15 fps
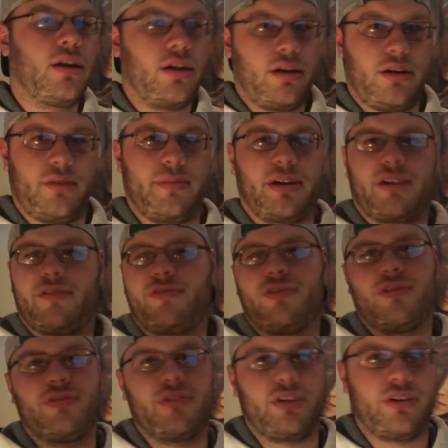I'll make a
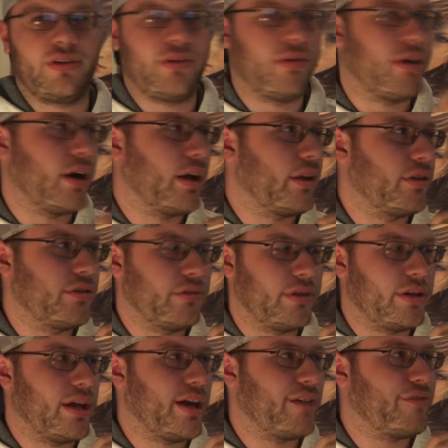full video on
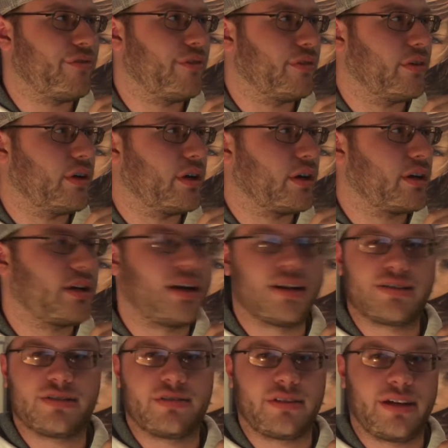doing that for
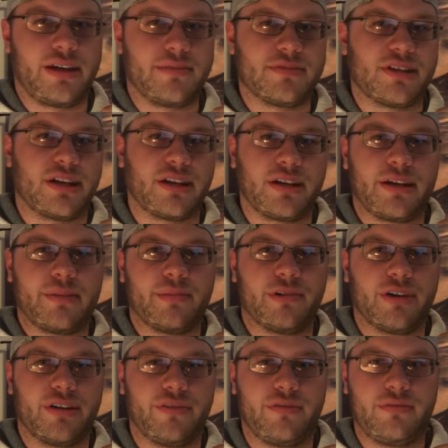console games and Game
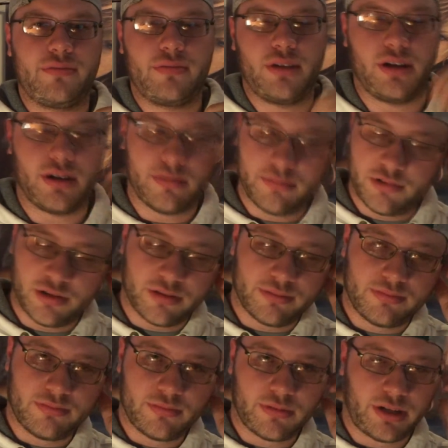Boy, or
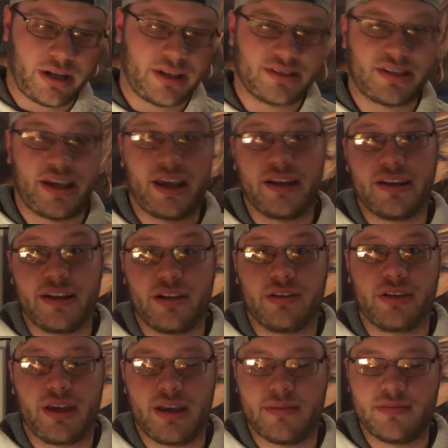I guess handheld
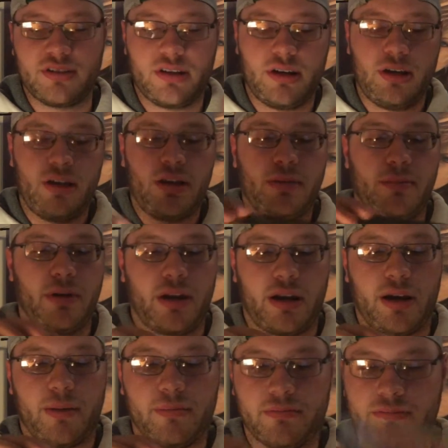games. But
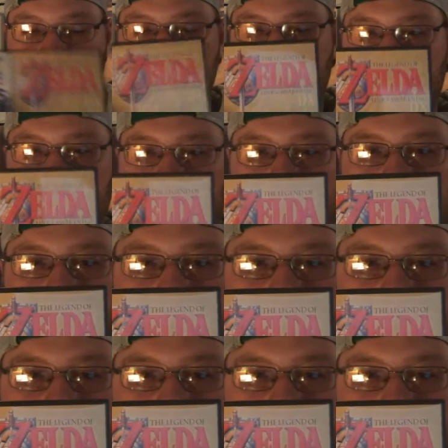yeah, I